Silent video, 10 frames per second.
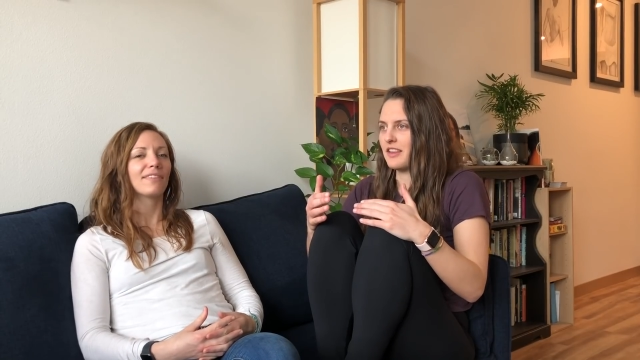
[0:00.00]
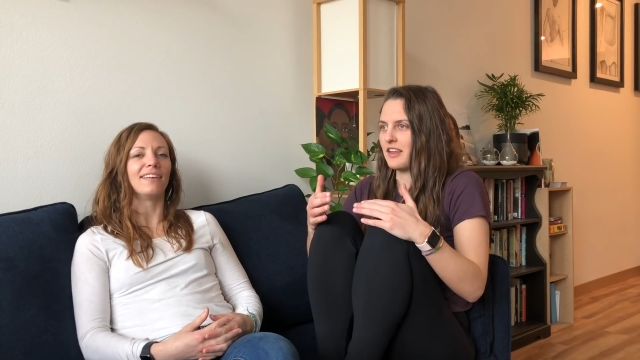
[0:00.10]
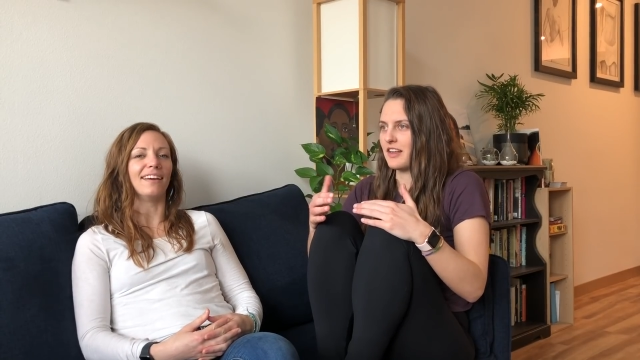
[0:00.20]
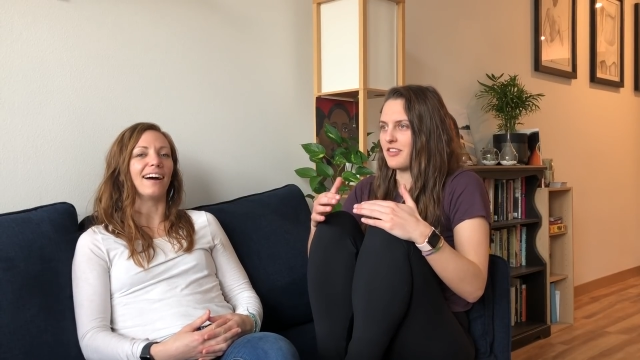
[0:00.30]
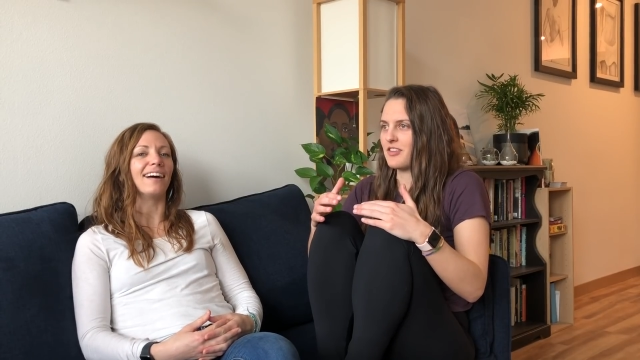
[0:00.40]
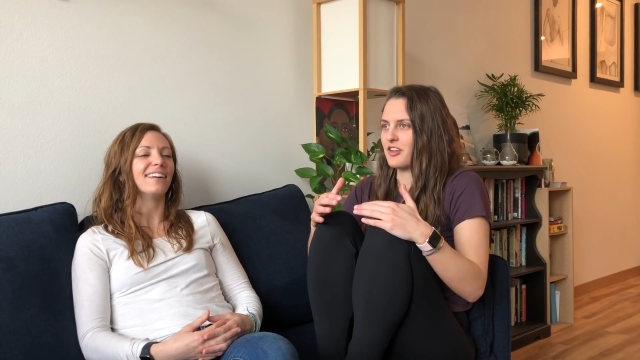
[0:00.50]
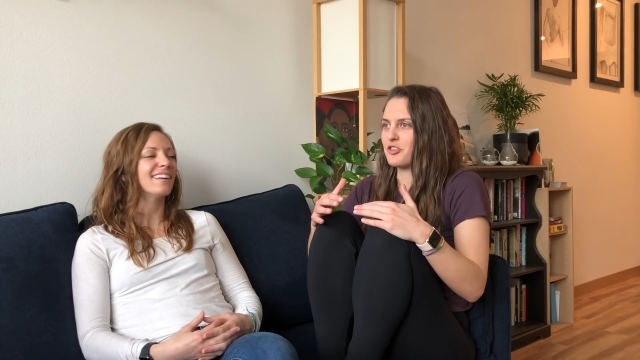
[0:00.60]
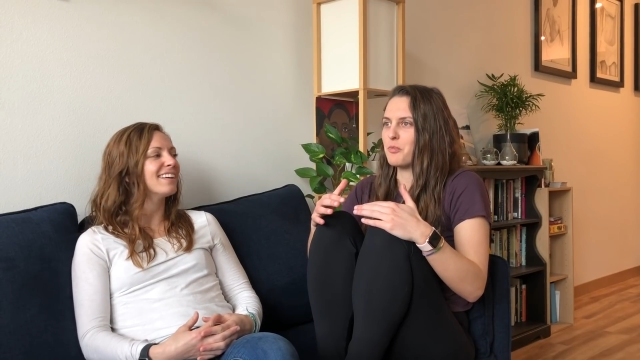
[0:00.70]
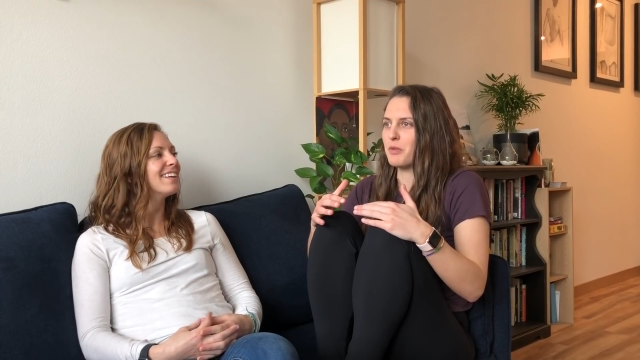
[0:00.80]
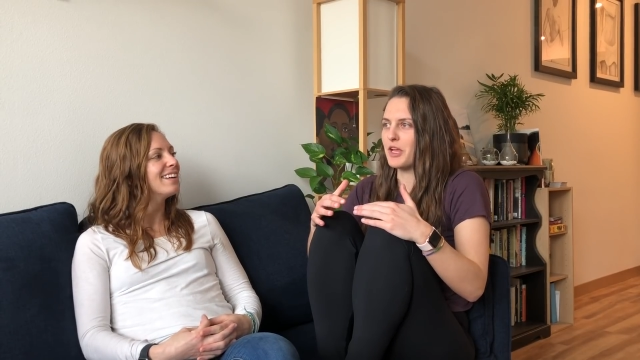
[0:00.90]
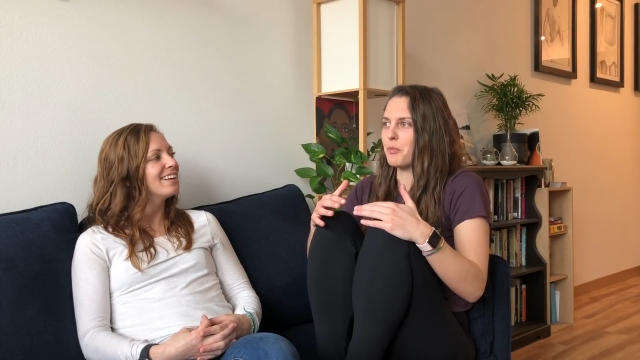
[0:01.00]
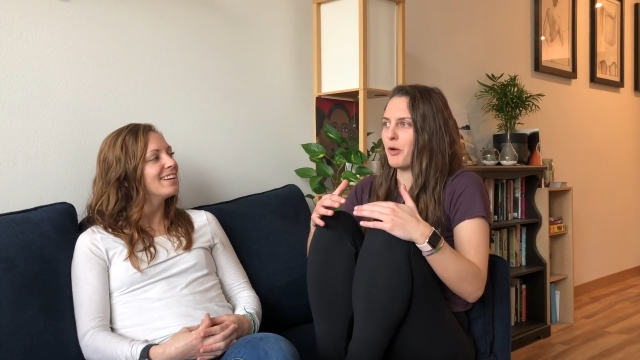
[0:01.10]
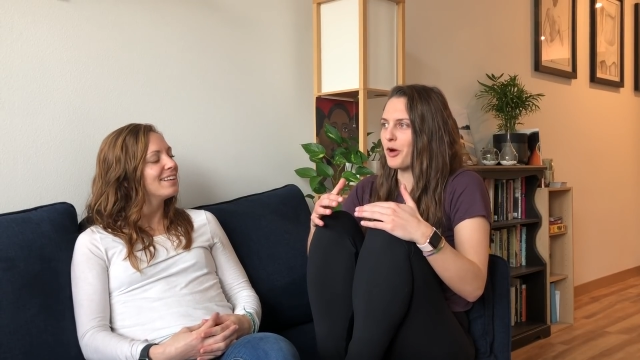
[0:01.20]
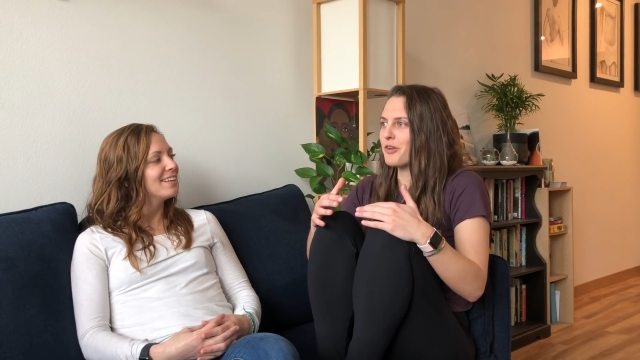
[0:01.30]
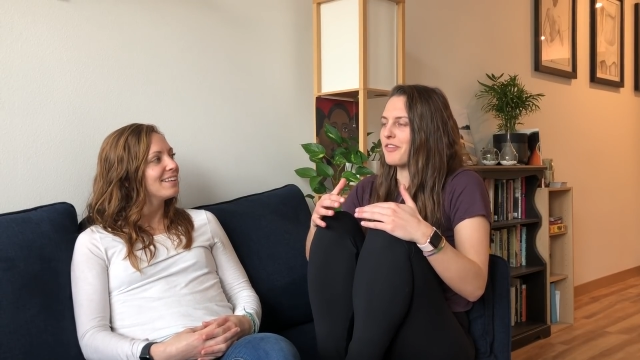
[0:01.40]
Speaker 1: that's such a big
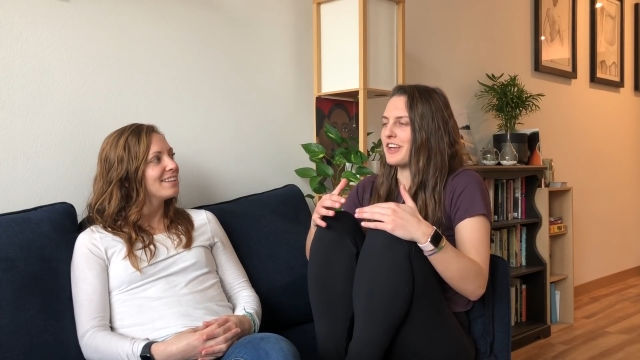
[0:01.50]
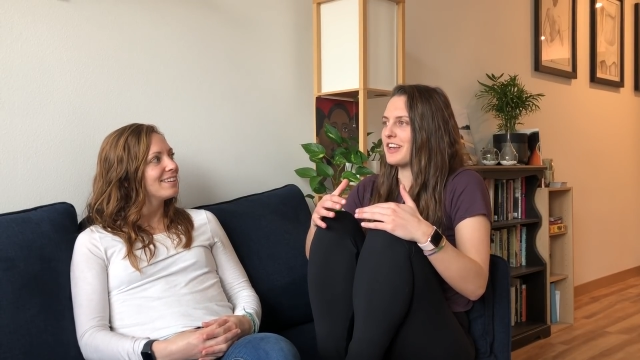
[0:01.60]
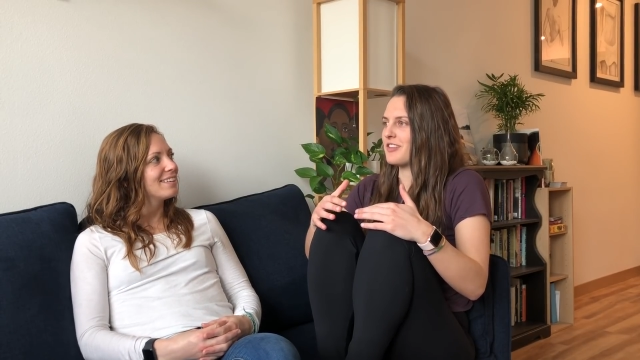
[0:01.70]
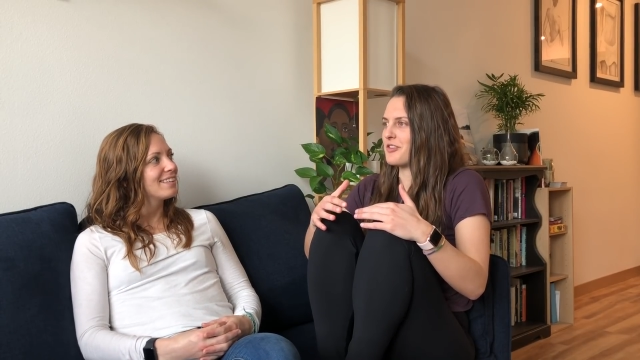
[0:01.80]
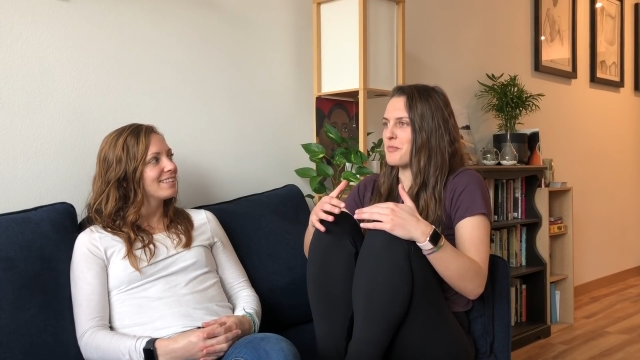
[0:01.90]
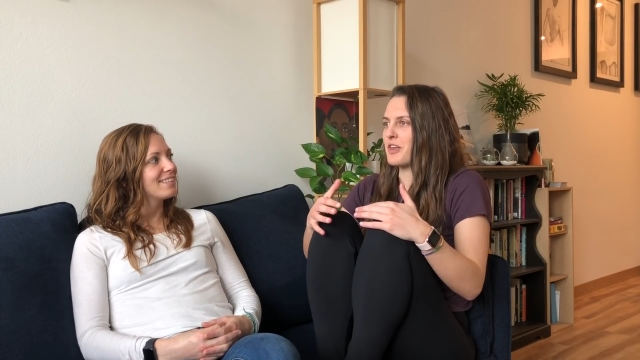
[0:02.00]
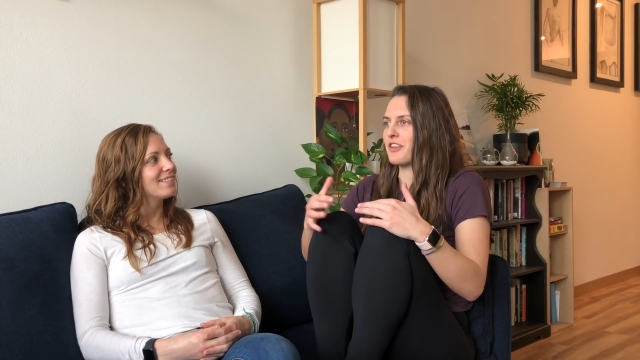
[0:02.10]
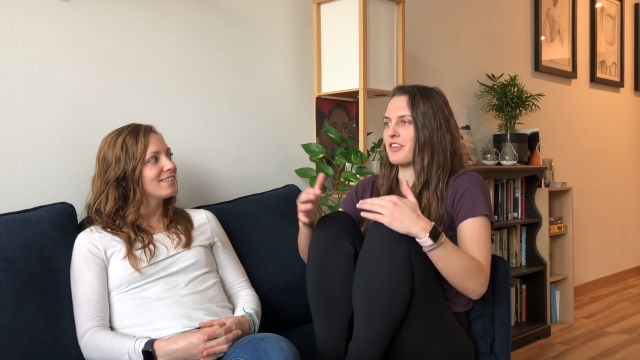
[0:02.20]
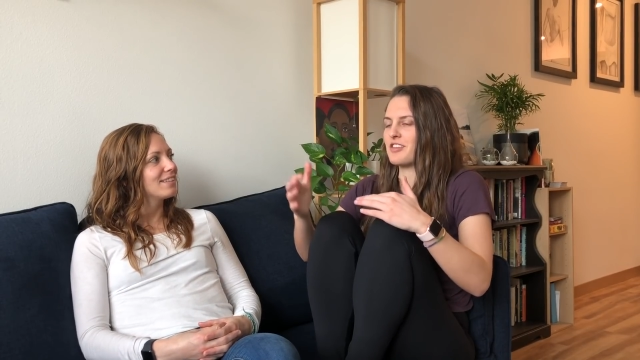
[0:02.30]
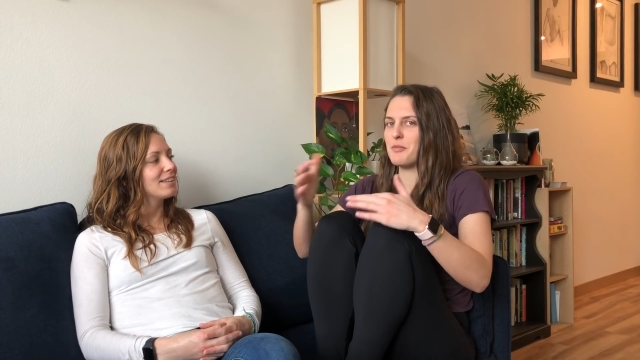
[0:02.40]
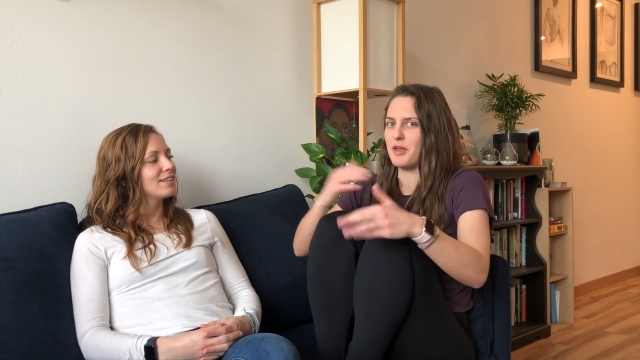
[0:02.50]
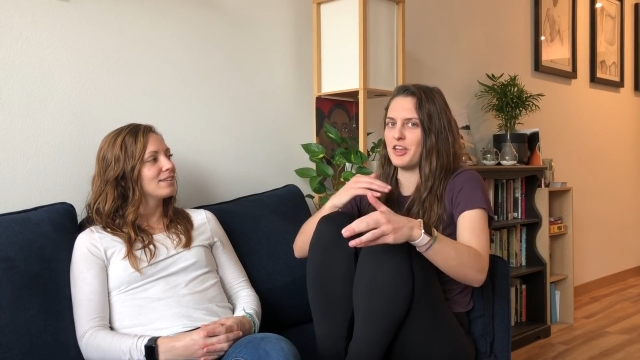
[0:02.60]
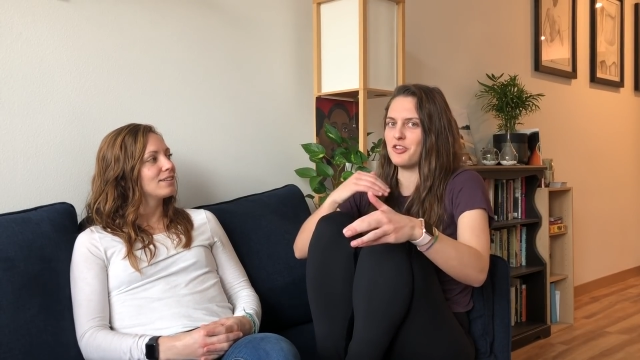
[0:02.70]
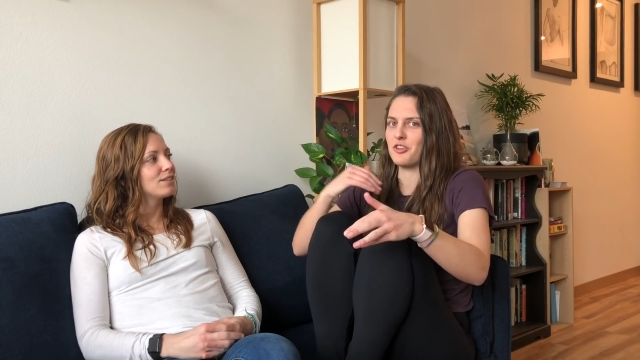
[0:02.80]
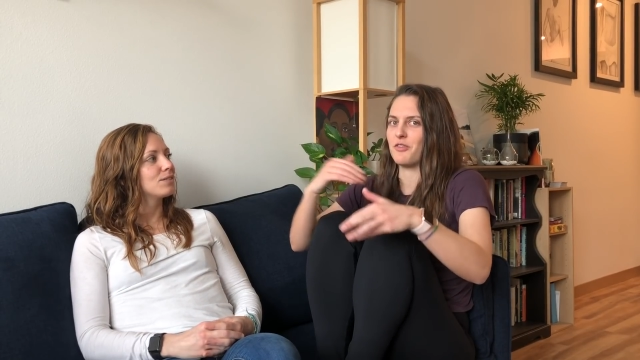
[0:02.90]
part of it, is to be on the same
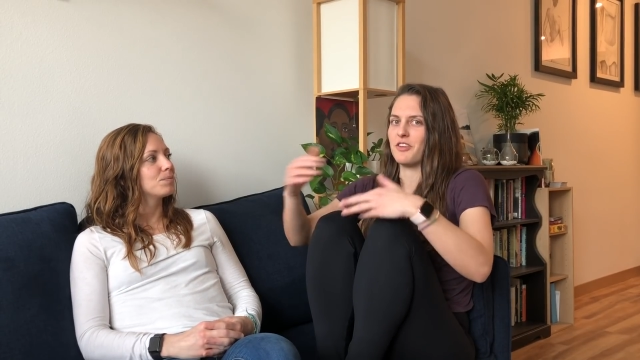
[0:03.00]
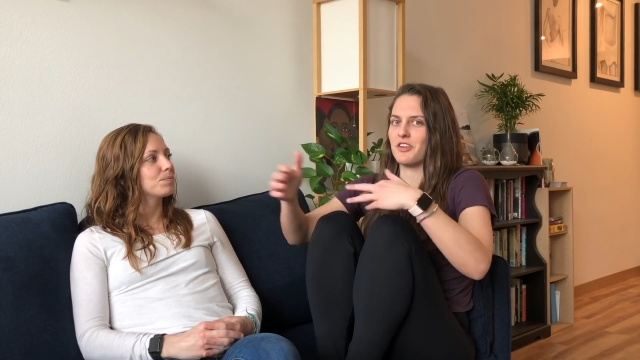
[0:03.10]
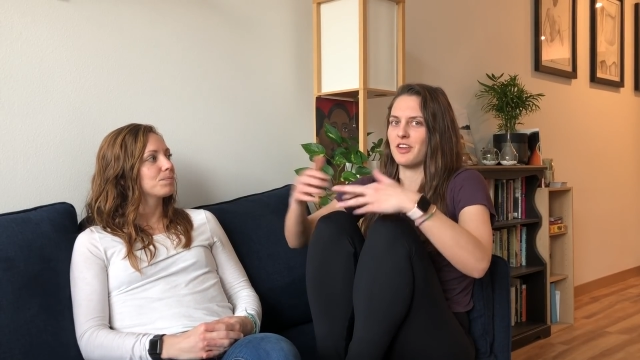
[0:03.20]
page and to feel